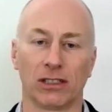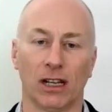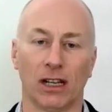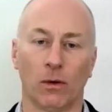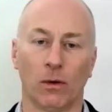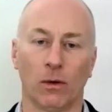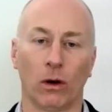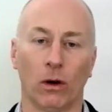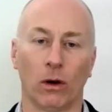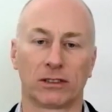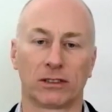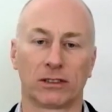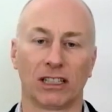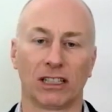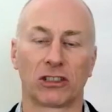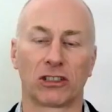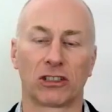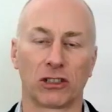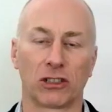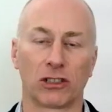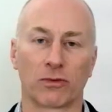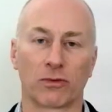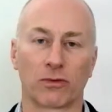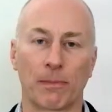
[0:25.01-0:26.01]
What
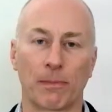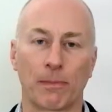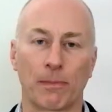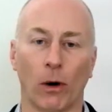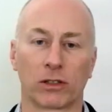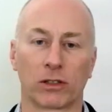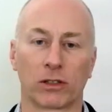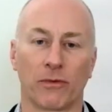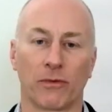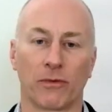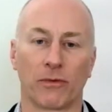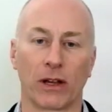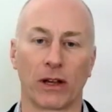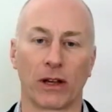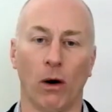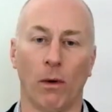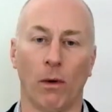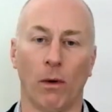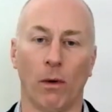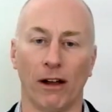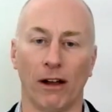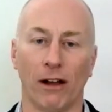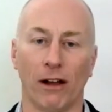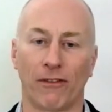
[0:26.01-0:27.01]
diligence reports have we got?
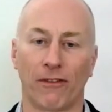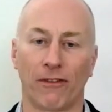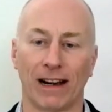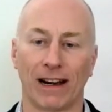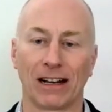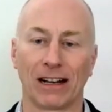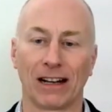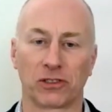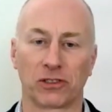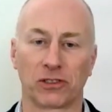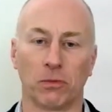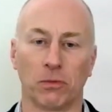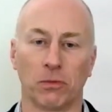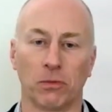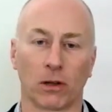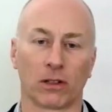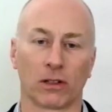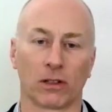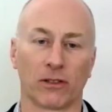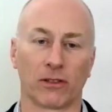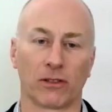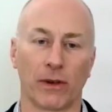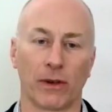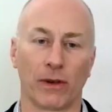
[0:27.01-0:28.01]
What financial models
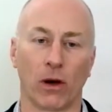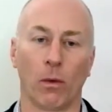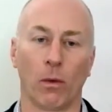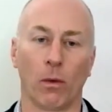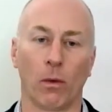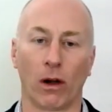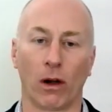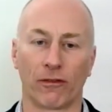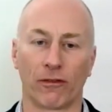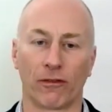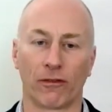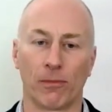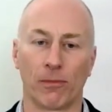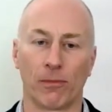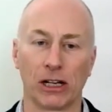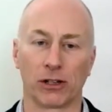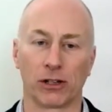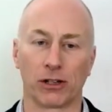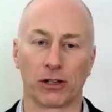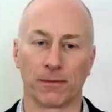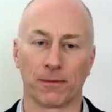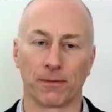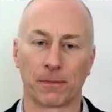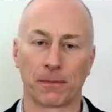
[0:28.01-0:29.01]
have we got? What
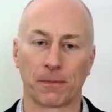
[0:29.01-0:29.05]
information?